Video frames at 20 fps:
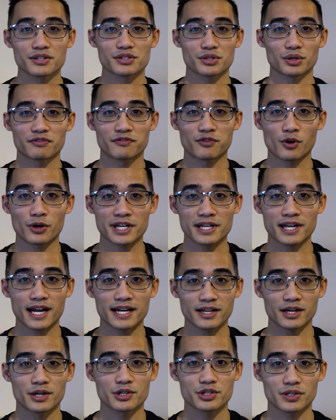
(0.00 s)
So the
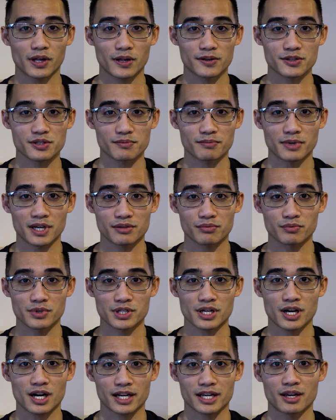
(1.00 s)
$4,900 a month, we're
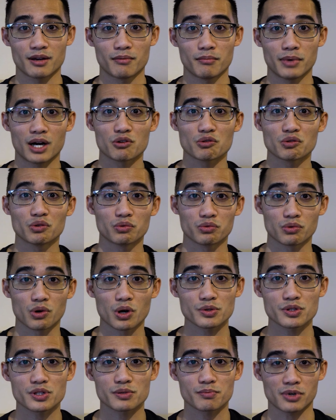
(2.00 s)
talking about
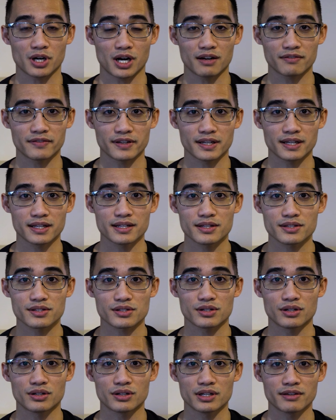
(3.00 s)
gross profit.
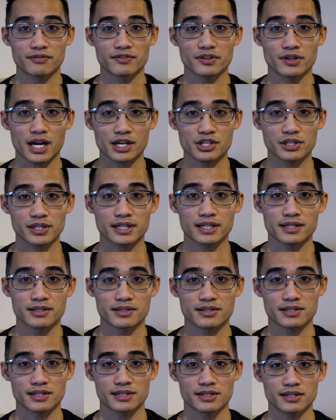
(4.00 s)
So if you actually
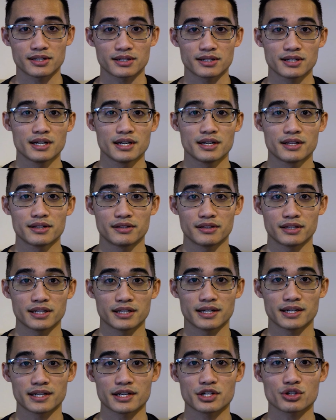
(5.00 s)
consider
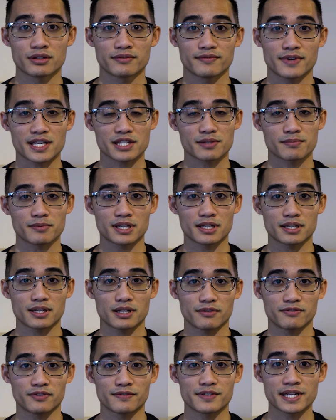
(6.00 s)
the initial investment
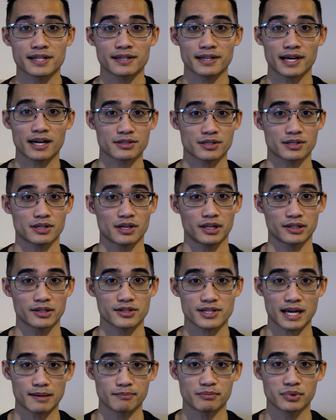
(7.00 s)
of
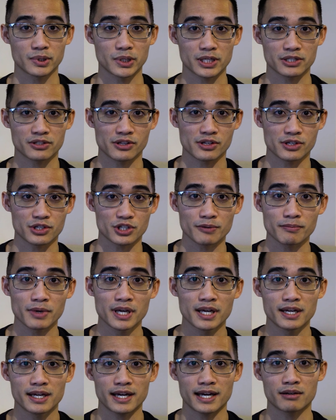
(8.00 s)
$15,000 I put into the gym,
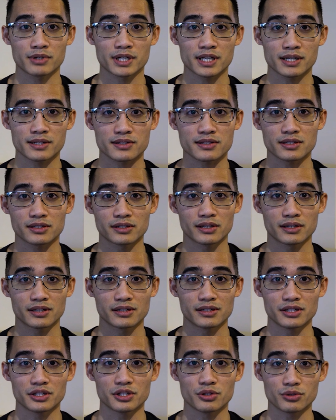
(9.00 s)
and we considered
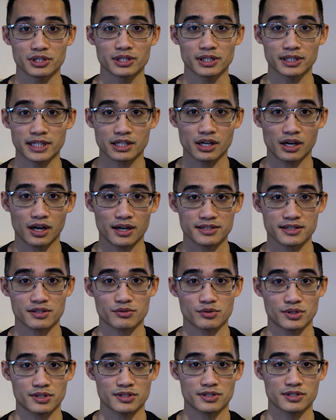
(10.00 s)
the utility costs
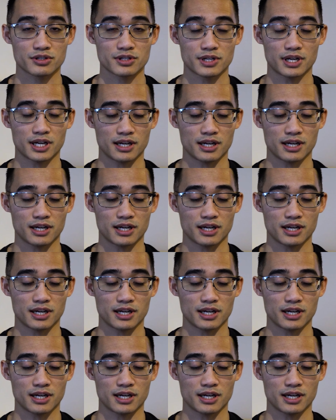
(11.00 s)
as well as